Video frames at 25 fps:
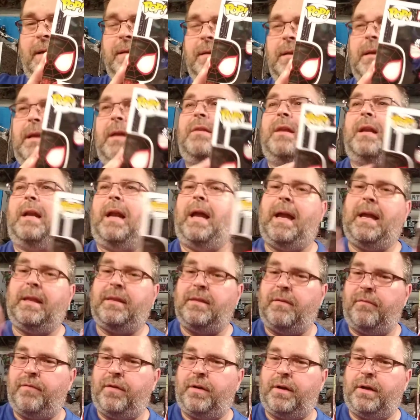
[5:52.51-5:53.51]
and then I had
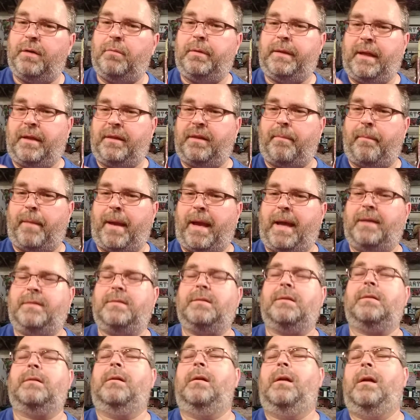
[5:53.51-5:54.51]
the variant without the
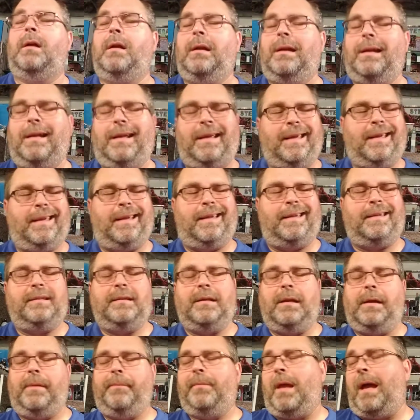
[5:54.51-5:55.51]
mask.
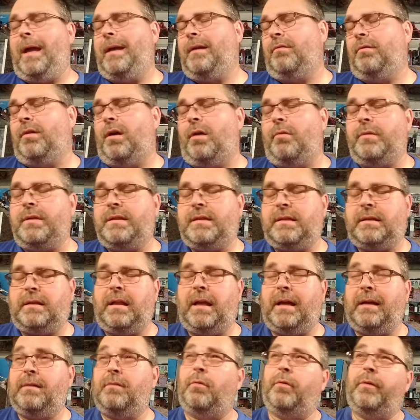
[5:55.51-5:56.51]
And I don't always
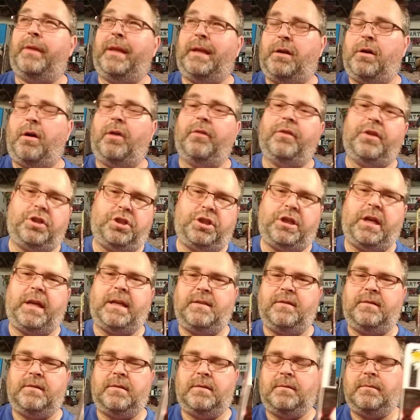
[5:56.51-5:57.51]
collect, or they call it the
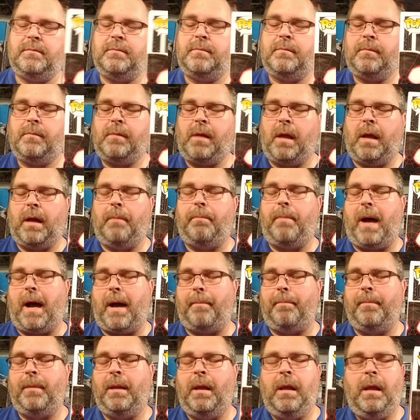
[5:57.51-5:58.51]
chase a
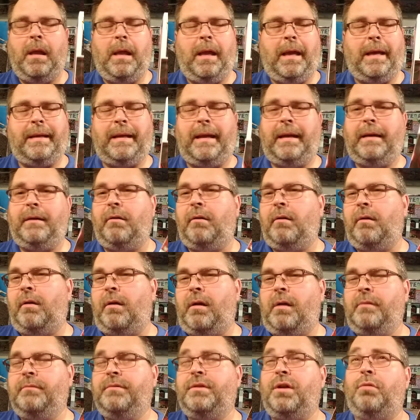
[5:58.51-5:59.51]
pop. And I
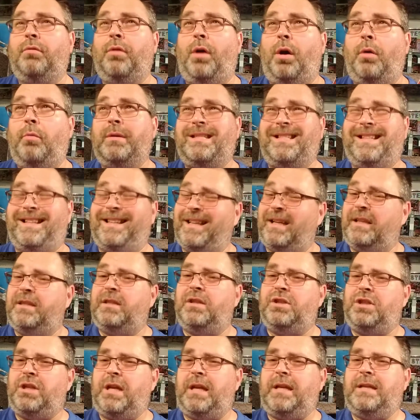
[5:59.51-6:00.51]
don't always collect
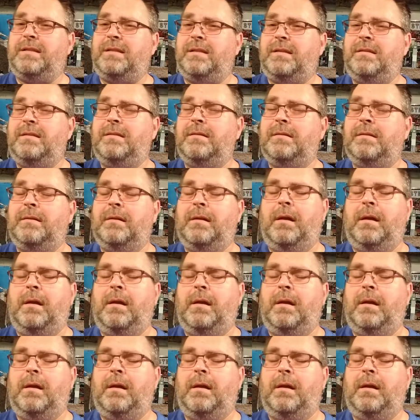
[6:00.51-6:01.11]
the chases.